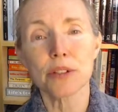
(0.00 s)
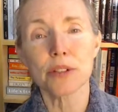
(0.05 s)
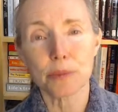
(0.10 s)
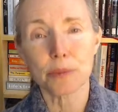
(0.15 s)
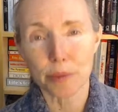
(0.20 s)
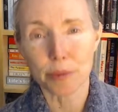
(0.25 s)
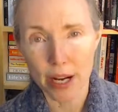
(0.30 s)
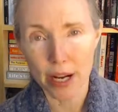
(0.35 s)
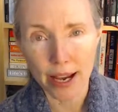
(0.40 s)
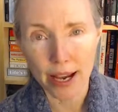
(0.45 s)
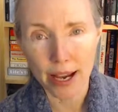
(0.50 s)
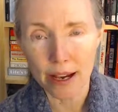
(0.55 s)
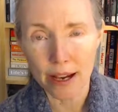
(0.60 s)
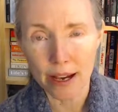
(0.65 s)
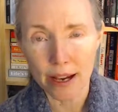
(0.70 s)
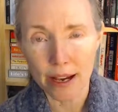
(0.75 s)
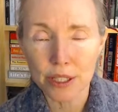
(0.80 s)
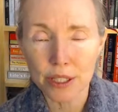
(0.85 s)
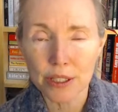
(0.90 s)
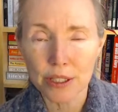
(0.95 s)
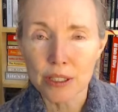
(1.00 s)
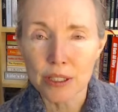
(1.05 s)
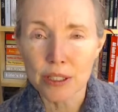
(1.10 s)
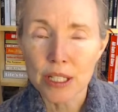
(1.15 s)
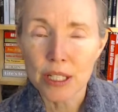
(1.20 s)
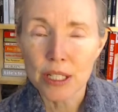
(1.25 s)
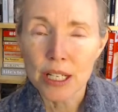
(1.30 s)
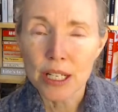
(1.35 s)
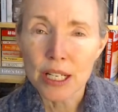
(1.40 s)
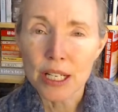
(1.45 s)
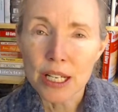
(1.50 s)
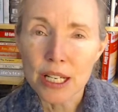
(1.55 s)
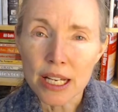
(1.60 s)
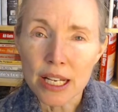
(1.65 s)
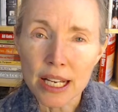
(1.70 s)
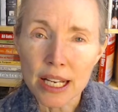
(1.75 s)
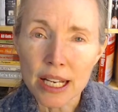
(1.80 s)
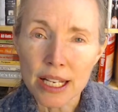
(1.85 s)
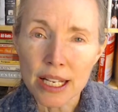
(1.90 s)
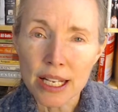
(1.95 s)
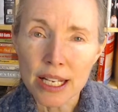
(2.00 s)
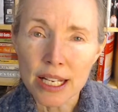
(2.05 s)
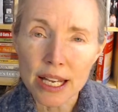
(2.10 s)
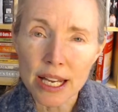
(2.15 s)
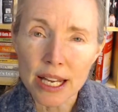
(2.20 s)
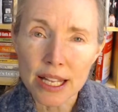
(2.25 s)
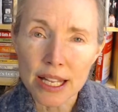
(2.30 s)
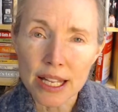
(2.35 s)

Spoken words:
breakout in